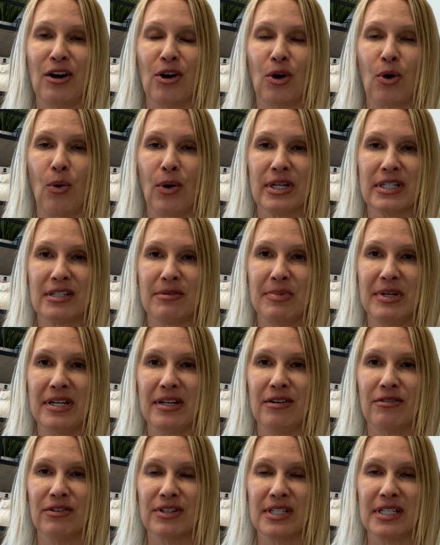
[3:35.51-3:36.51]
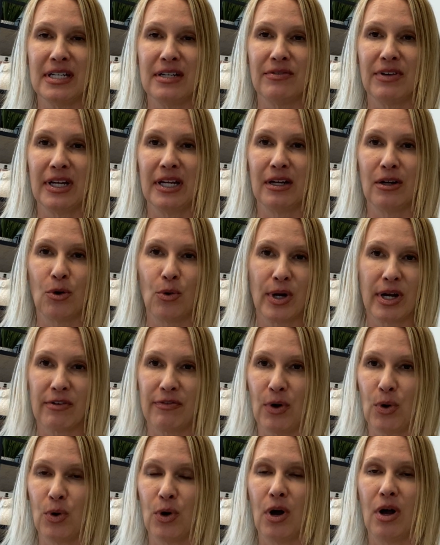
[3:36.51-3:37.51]
are going to be receiving quick
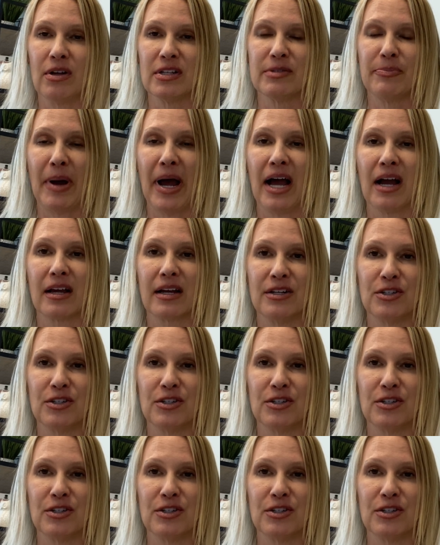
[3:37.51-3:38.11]
phone calls back